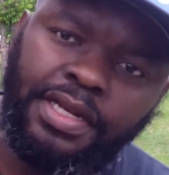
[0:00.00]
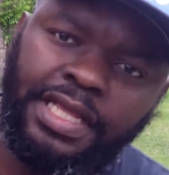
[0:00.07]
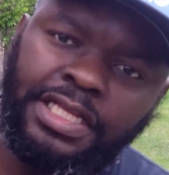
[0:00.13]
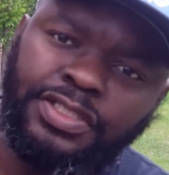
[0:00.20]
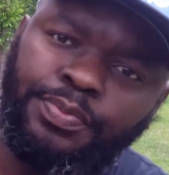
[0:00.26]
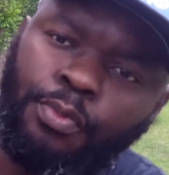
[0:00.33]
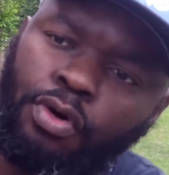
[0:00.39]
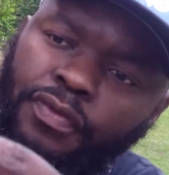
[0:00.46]

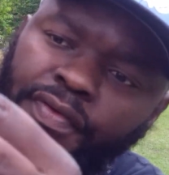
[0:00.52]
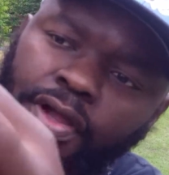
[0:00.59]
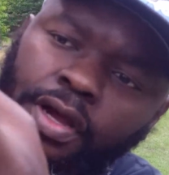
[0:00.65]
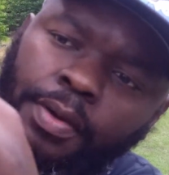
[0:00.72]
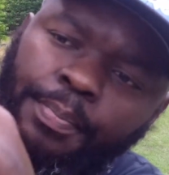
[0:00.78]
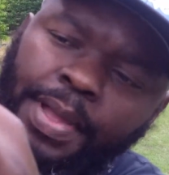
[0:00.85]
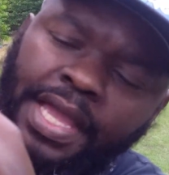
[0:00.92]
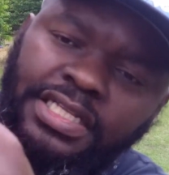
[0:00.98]
It's more of a
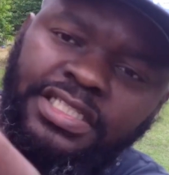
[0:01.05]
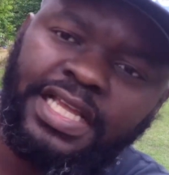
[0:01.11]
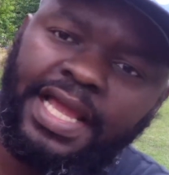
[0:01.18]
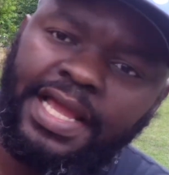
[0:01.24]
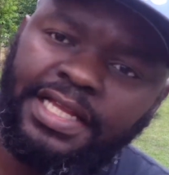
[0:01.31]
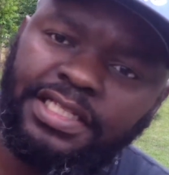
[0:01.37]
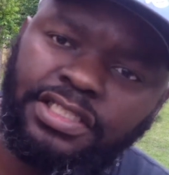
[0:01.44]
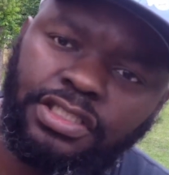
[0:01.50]
compact
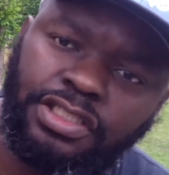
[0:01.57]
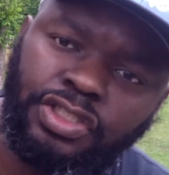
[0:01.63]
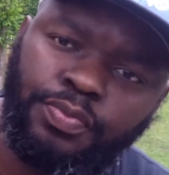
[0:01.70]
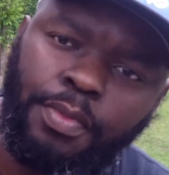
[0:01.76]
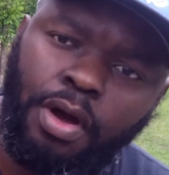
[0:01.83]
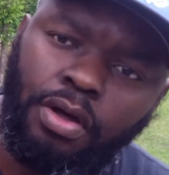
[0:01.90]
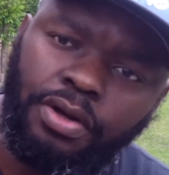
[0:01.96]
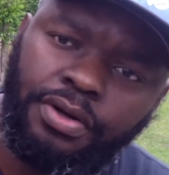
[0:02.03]
size,
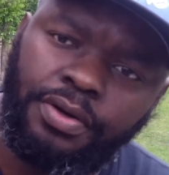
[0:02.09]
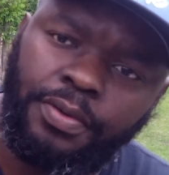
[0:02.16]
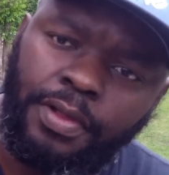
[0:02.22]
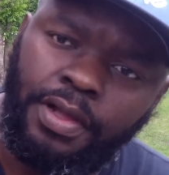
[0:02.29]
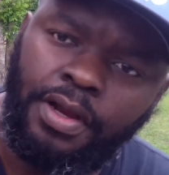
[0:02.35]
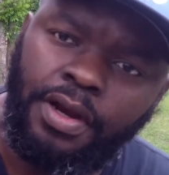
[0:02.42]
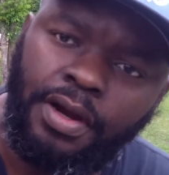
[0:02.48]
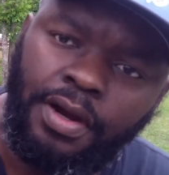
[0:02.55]
smaller.
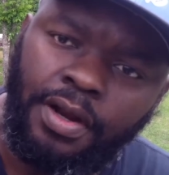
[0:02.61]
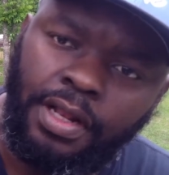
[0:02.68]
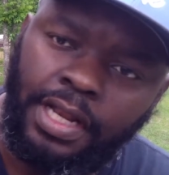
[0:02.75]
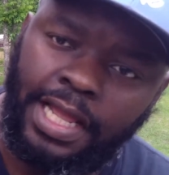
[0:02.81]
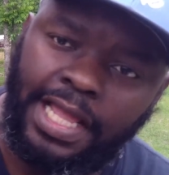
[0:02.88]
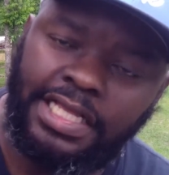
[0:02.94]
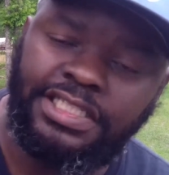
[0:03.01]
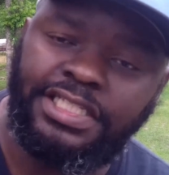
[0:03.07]

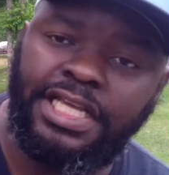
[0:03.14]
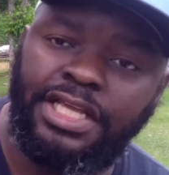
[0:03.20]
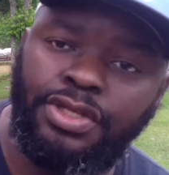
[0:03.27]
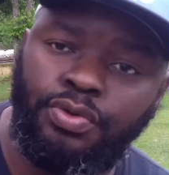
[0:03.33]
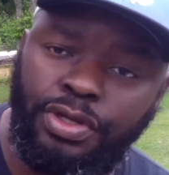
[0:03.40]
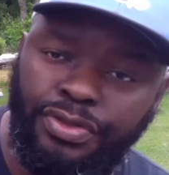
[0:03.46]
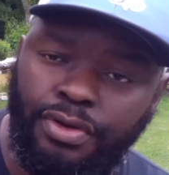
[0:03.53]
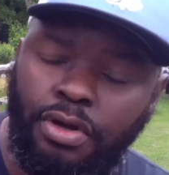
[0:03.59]
Like I said,
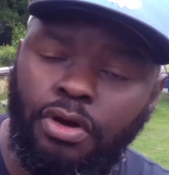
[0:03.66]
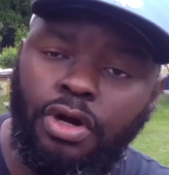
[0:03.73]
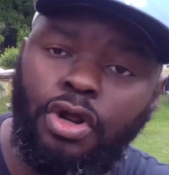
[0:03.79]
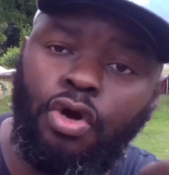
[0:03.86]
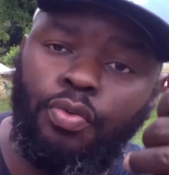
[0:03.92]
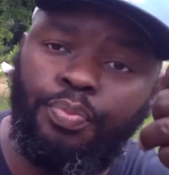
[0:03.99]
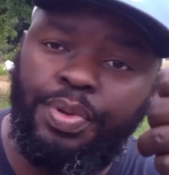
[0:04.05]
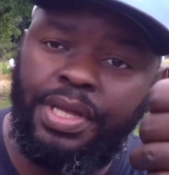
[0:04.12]
you either going to
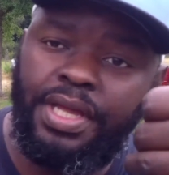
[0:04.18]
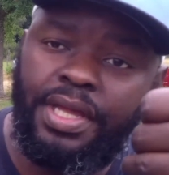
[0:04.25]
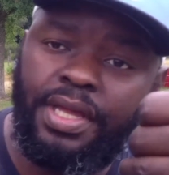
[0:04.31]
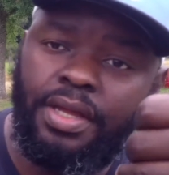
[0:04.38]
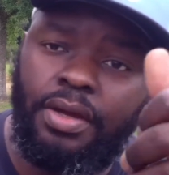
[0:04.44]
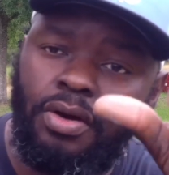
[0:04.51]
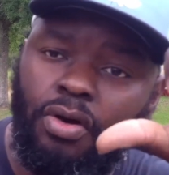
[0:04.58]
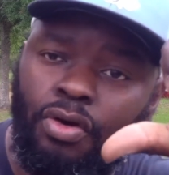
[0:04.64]
go
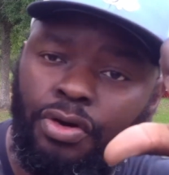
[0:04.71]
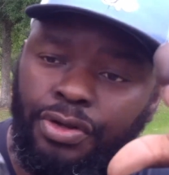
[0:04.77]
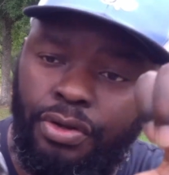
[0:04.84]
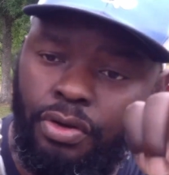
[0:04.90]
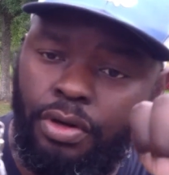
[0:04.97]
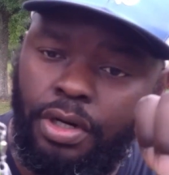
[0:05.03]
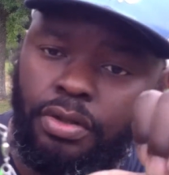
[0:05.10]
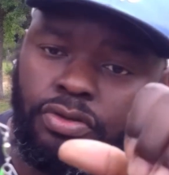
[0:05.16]
big or you're
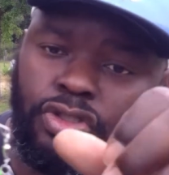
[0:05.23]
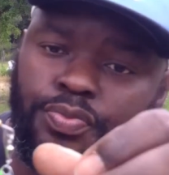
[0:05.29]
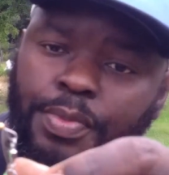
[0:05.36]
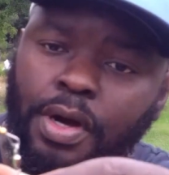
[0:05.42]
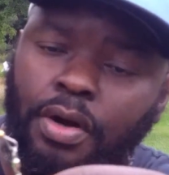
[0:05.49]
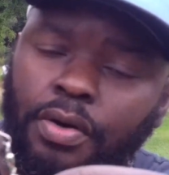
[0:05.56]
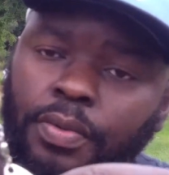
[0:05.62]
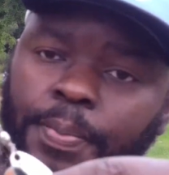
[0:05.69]
going to go
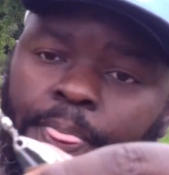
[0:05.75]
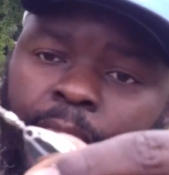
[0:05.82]
small.